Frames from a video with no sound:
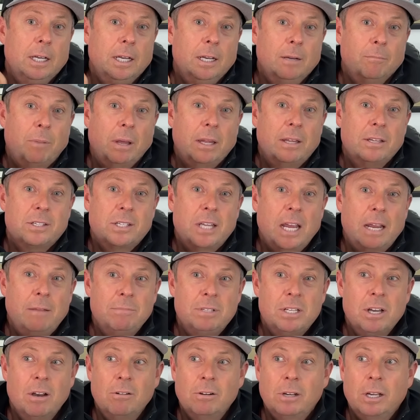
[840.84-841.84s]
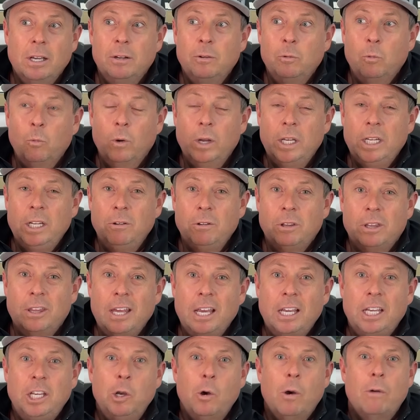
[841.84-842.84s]
By the same token, when you
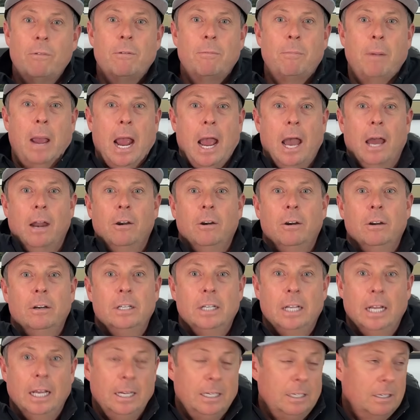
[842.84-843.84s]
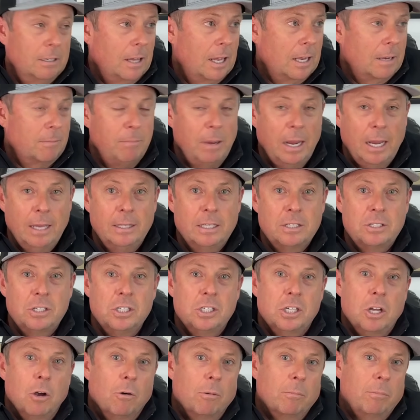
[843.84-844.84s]
think you have a pattern and you're like, man, this
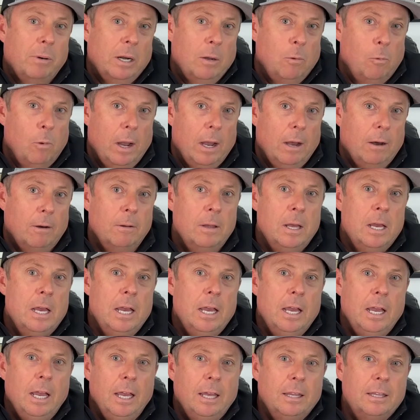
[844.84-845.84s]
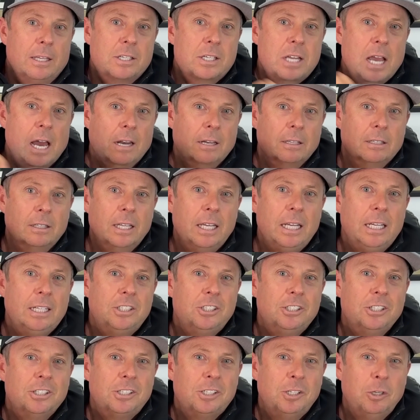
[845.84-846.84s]
is going pretty well, this kind of
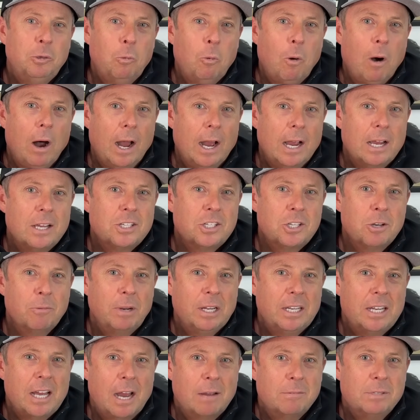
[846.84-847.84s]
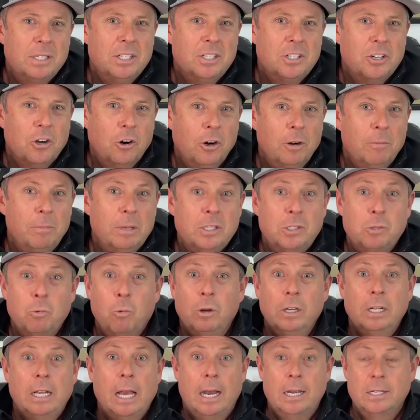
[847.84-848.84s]
leads you to why so many times in tournaments,
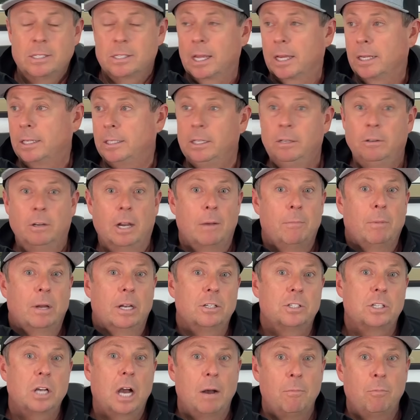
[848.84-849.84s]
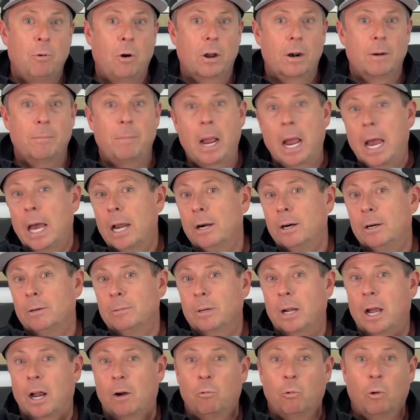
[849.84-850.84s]
one guy's like, dude, I'm on a top water
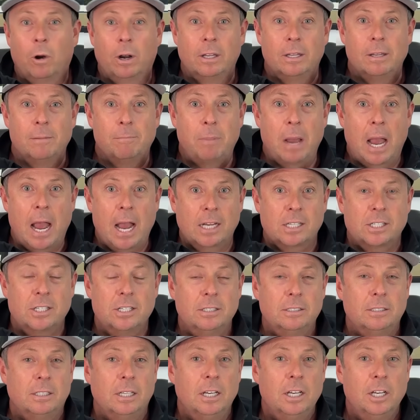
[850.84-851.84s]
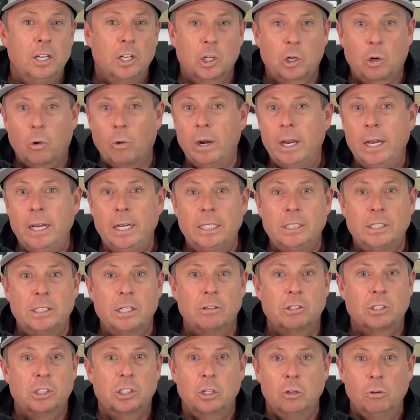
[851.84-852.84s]
pattern. I'm running the backs of creeks.
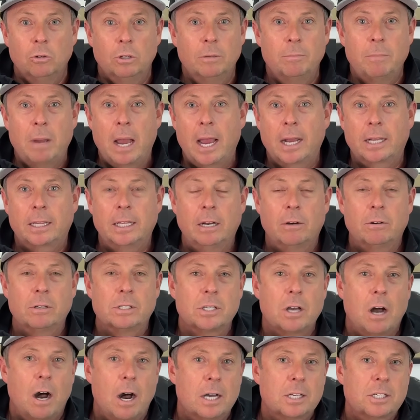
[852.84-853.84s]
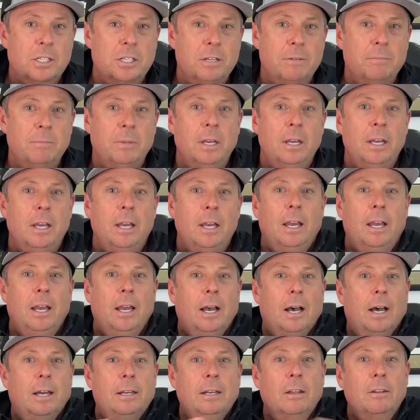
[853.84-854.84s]
They're schooling back there. It's awesome.
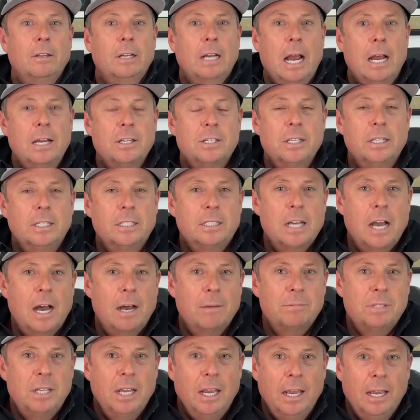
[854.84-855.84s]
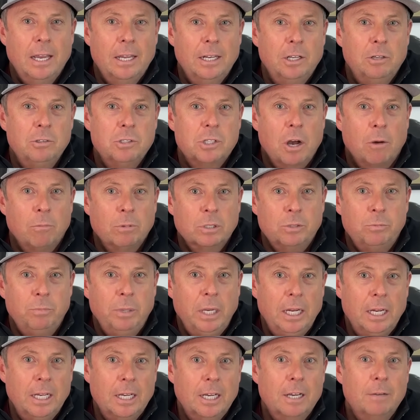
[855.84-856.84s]
Another guy's in the top 10 who's almost
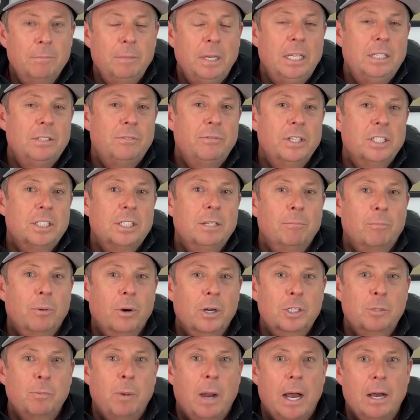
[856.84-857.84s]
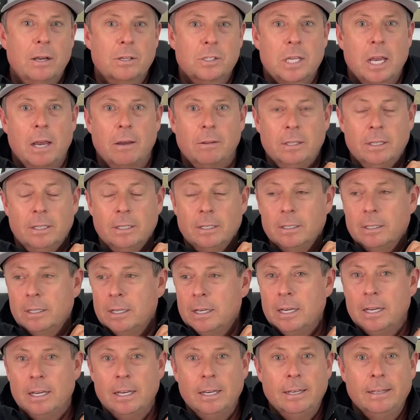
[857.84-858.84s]
beating him. He's fishing brush piles out in the,
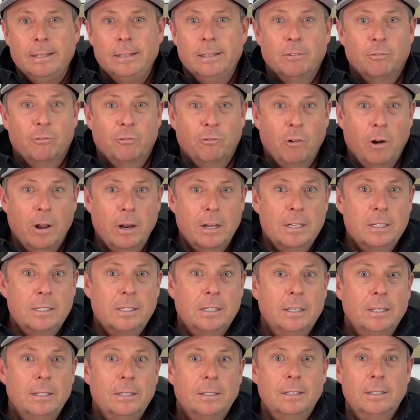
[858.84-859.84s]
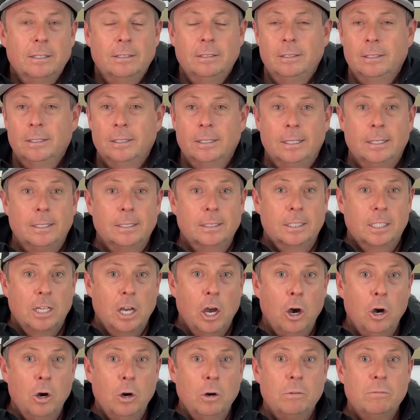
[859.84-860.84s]
the front of uh,
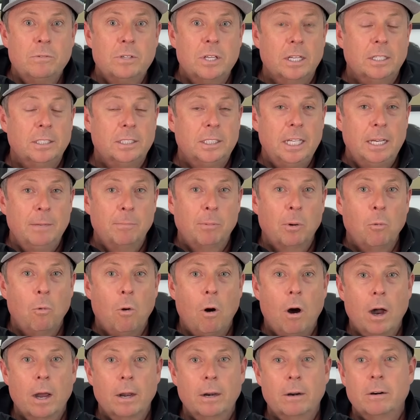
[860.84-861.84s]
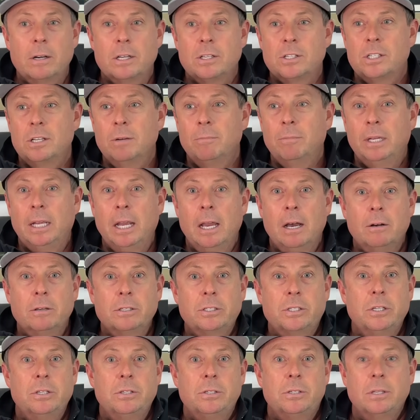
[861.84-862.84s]
coves and deeper water, and somebody
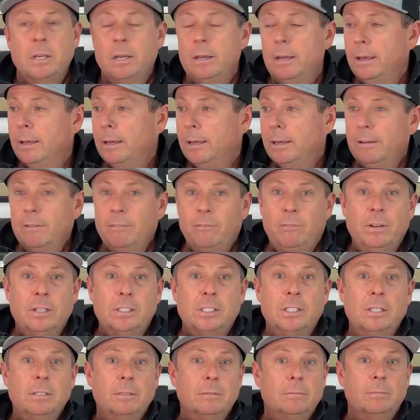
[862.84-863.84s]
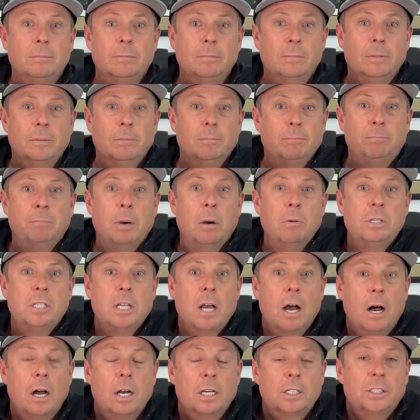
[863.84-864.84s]
else is fishing boat
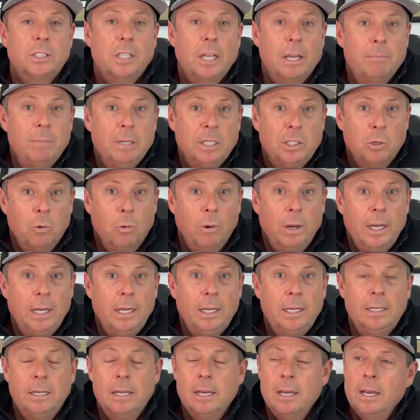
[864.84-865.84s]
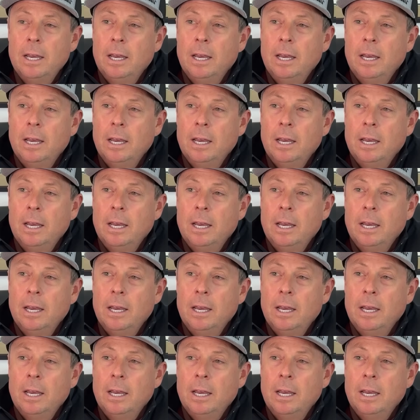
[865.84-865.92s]
docks in between.